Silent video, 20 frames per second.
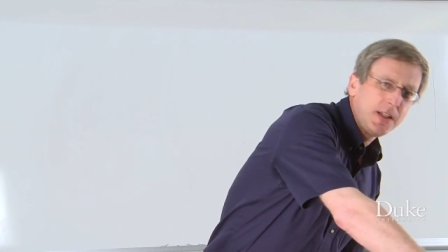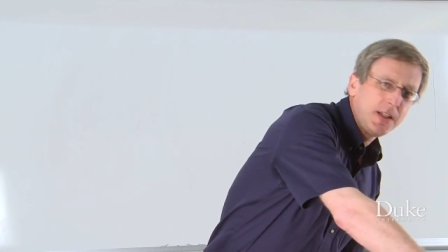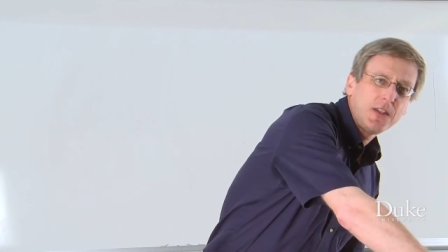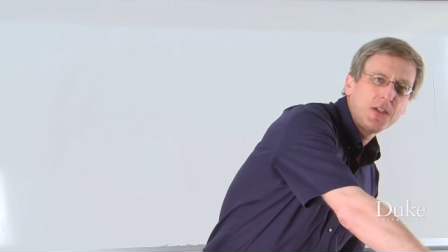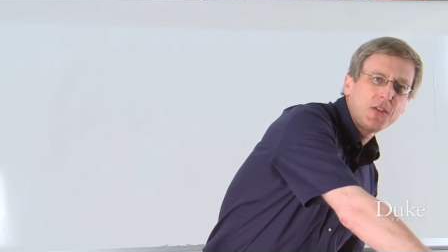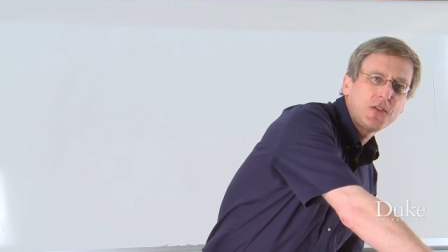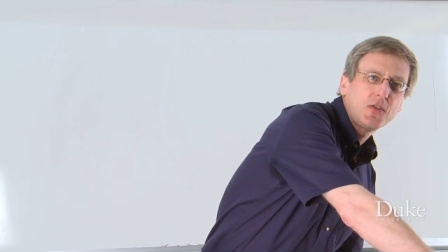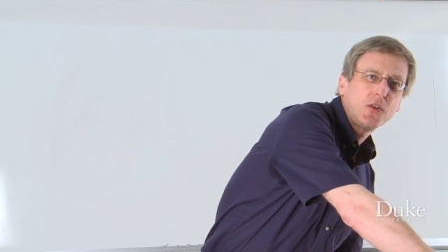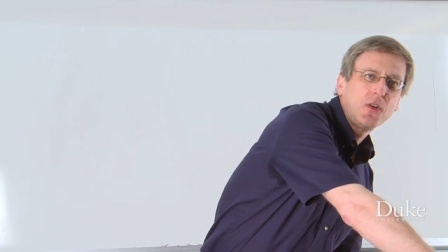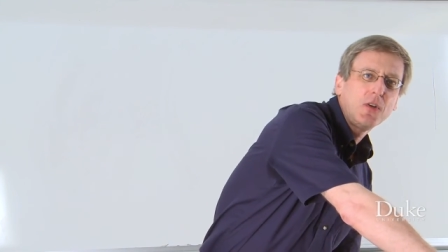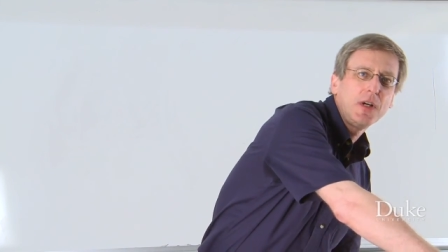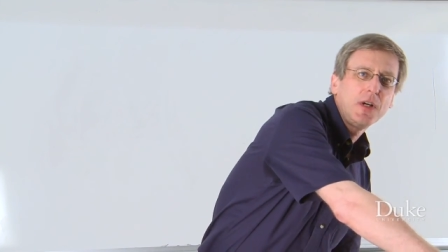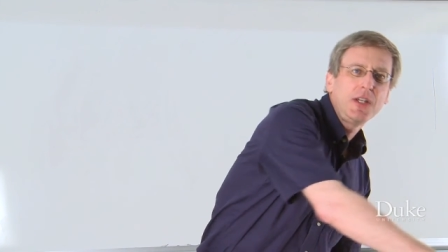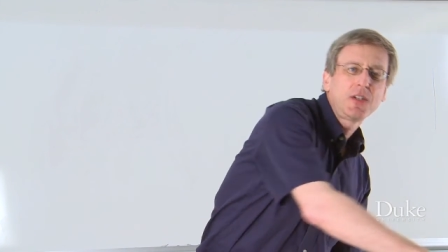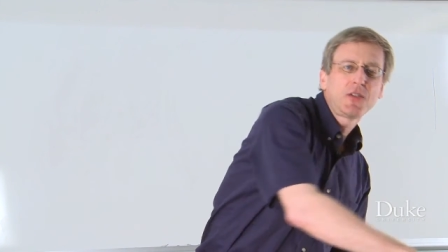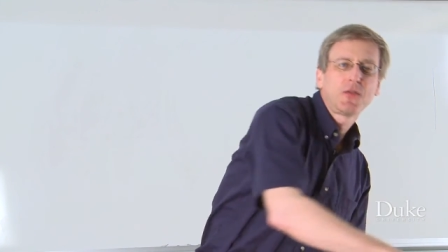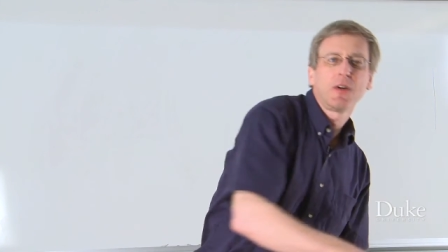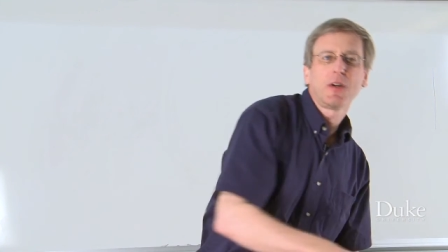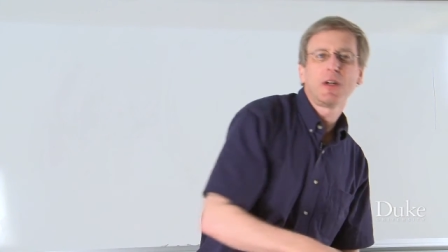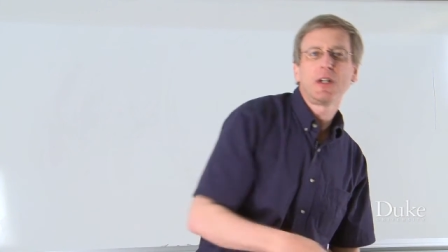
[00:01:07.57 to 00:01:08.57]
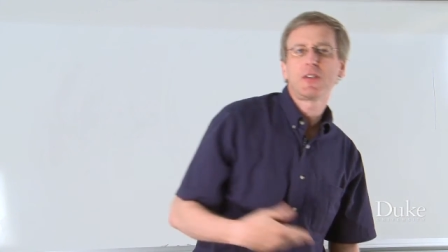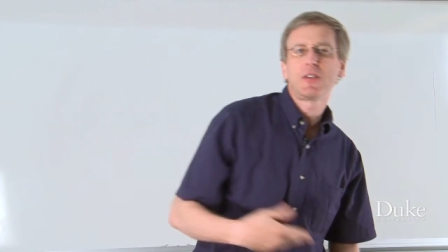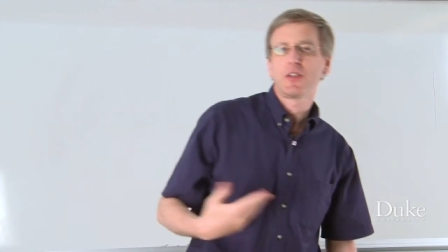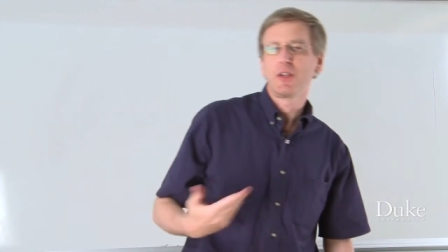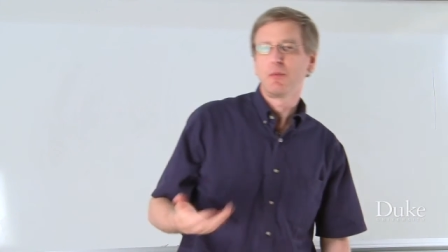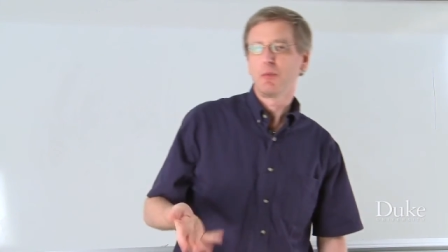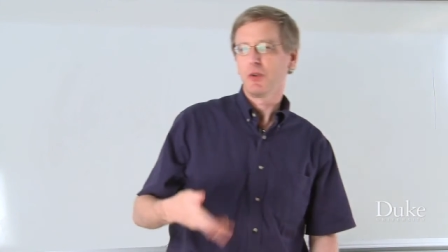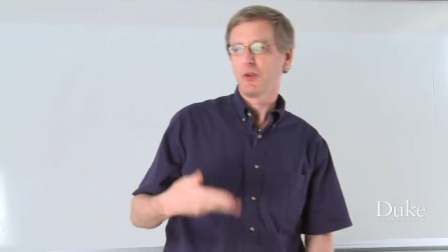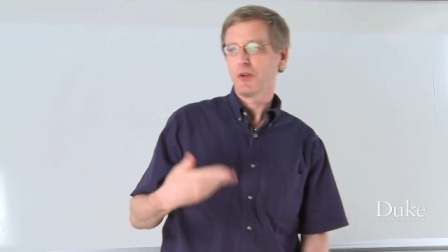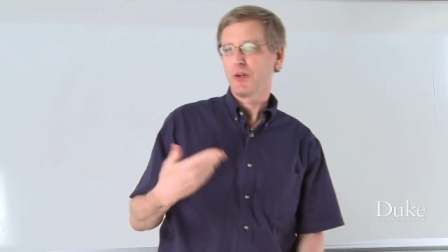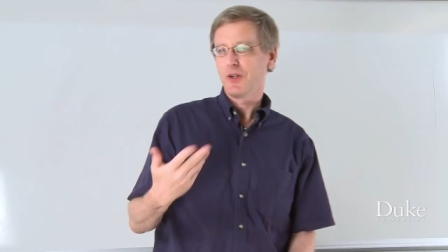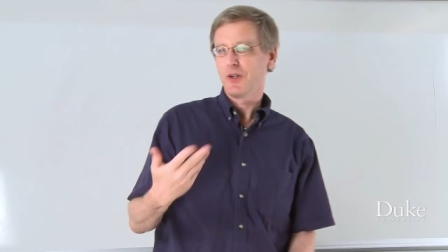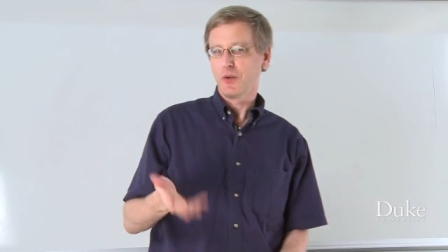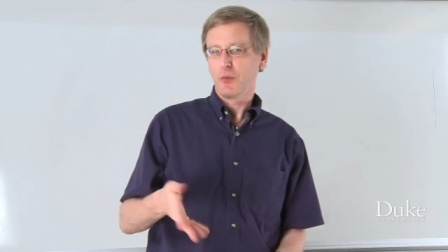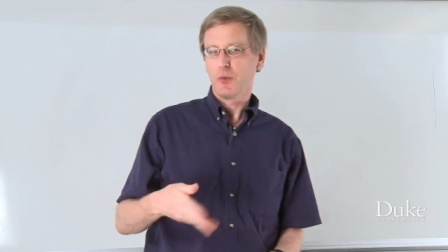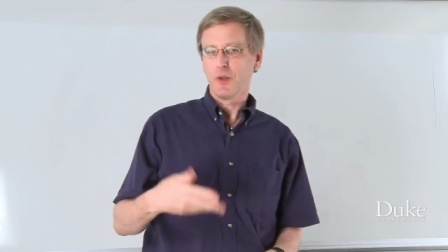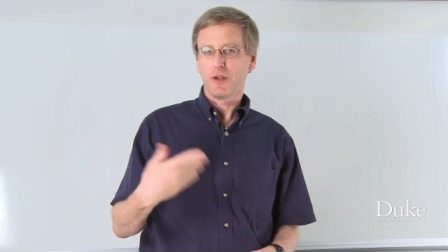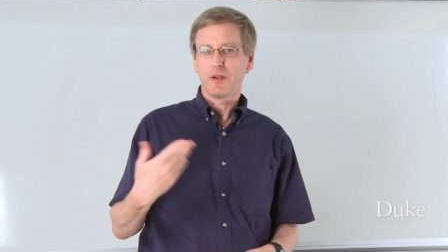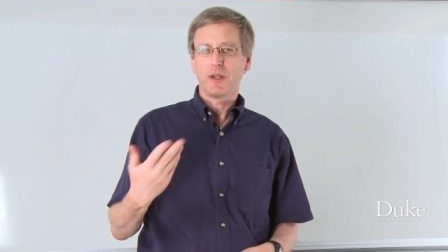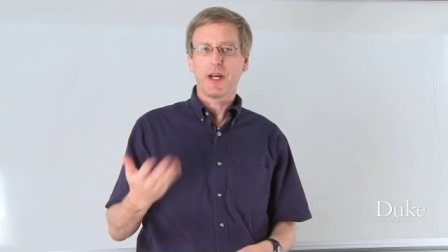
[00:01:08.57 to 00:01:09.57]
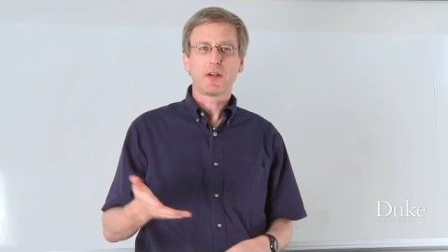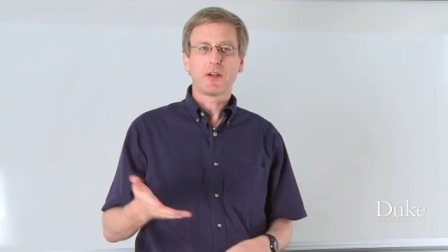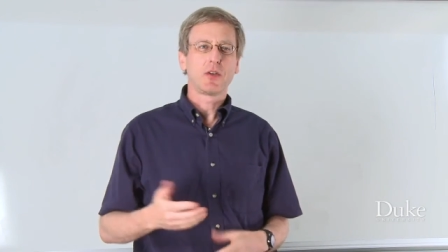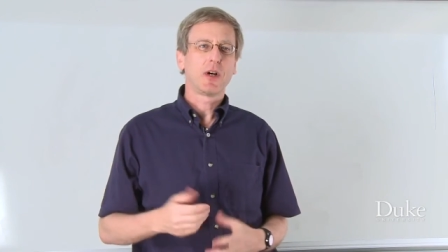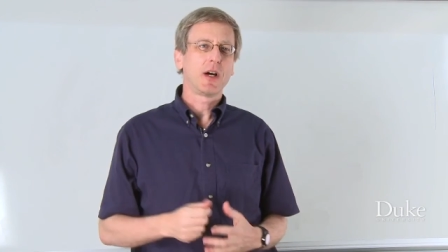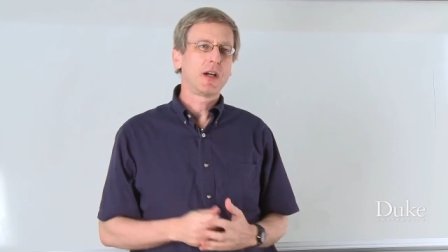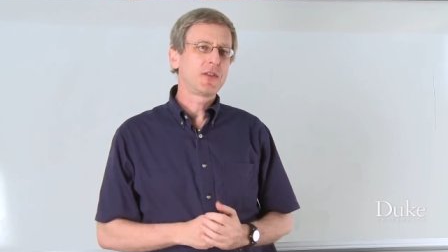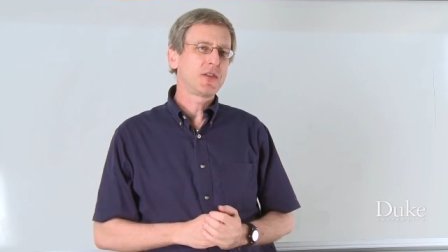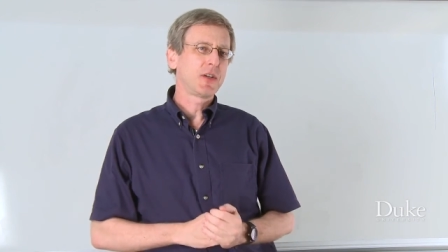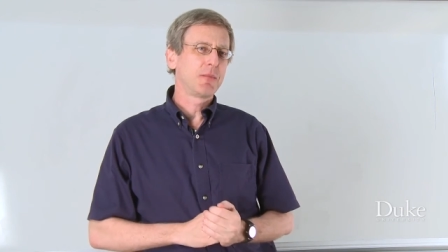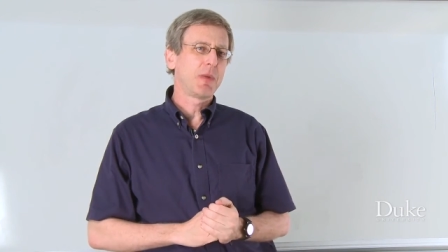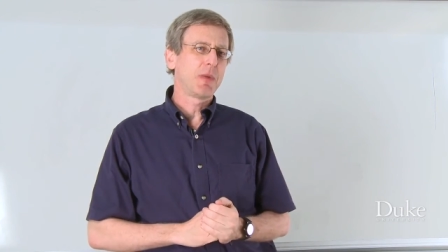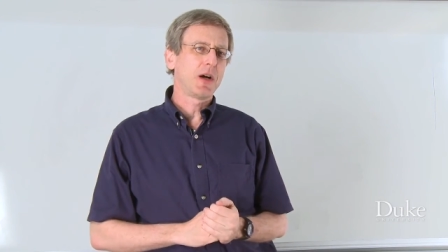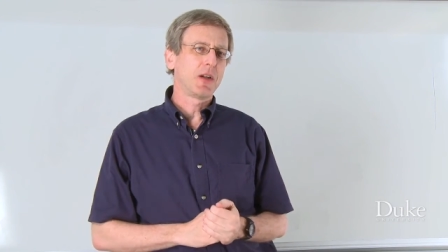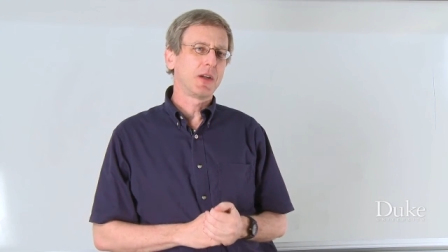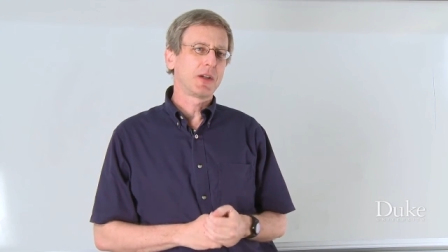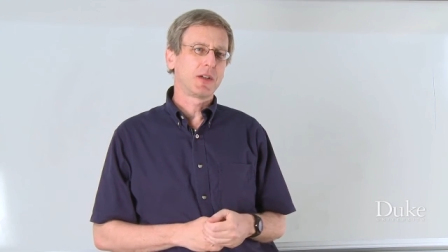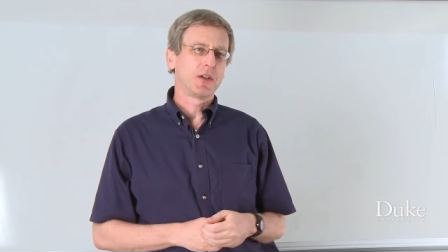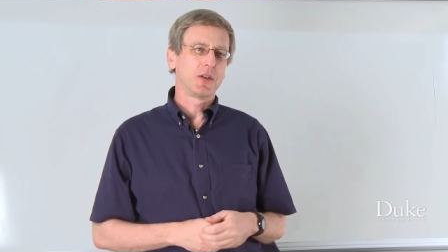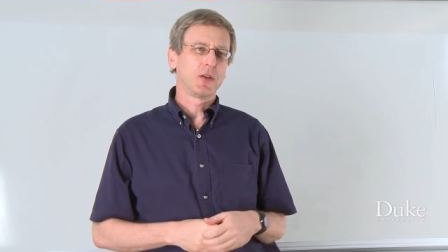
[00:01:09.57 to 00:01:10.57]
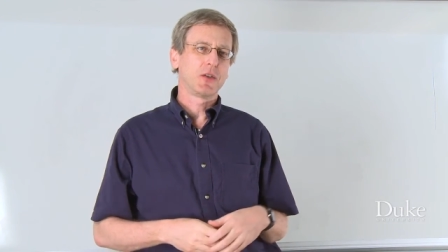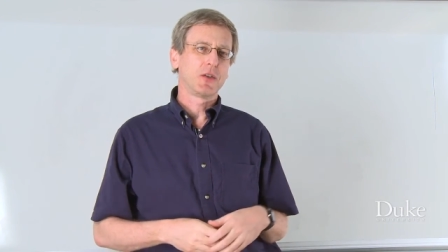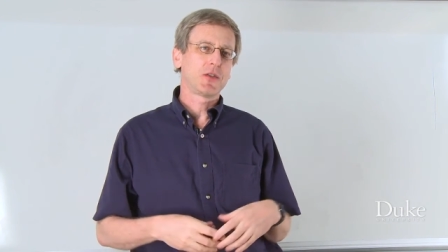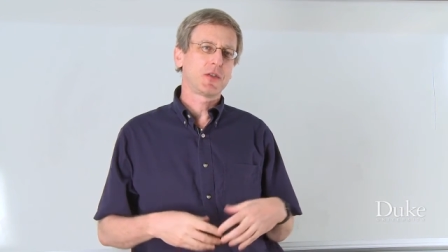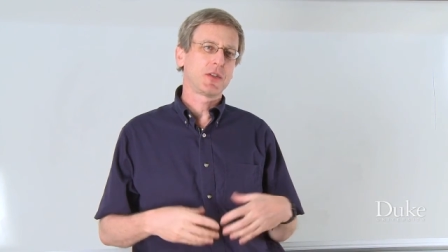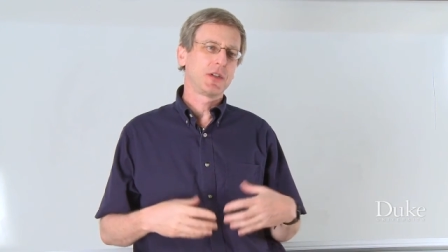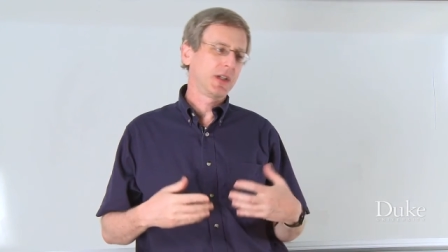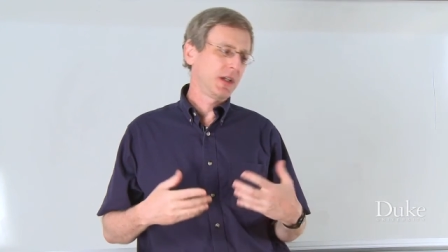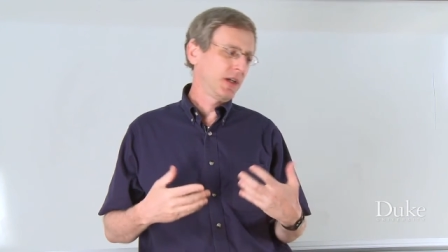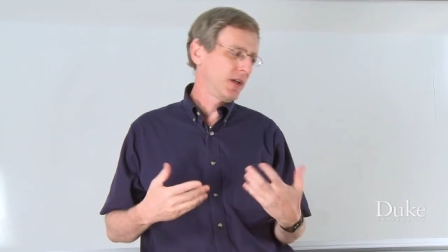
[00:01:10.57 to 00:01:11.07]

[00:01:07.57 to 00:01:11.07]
The story is very similar with electrons and molecules.